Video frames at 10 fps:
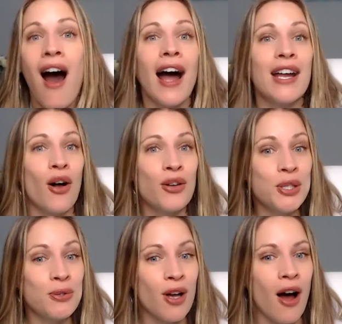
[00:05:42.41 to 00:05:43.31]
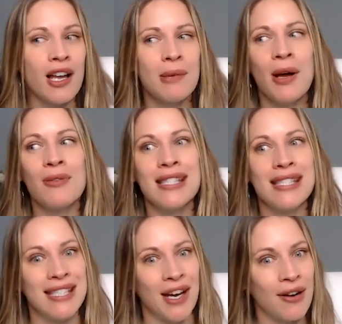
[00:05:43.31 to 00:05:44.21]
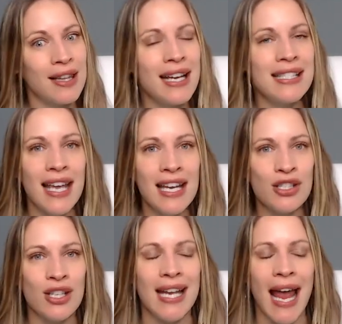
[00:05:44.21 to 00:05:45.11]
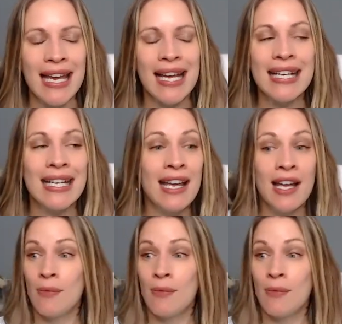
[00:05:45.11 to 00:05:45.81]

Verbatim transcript: I also talk about sterilization and I